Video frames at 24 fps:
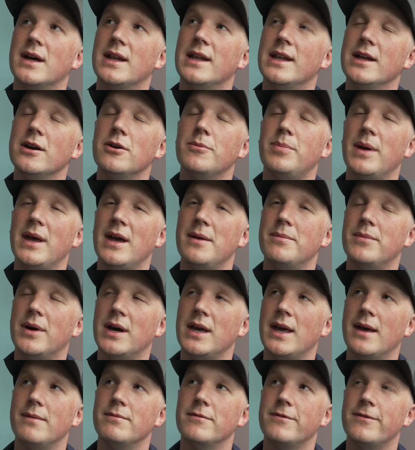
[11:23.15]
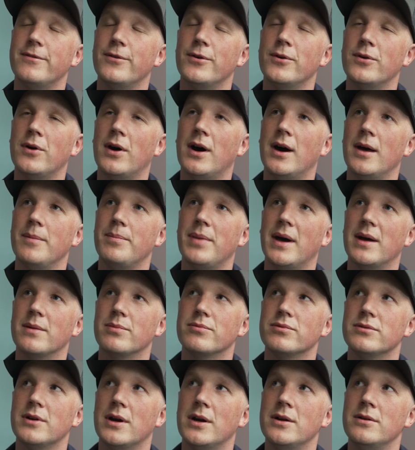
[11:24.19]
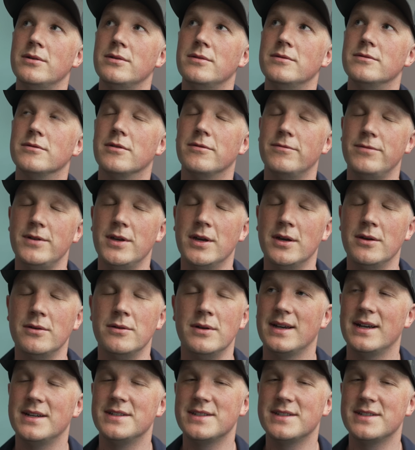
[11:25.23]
a little bit in my M4 iPad Pro review,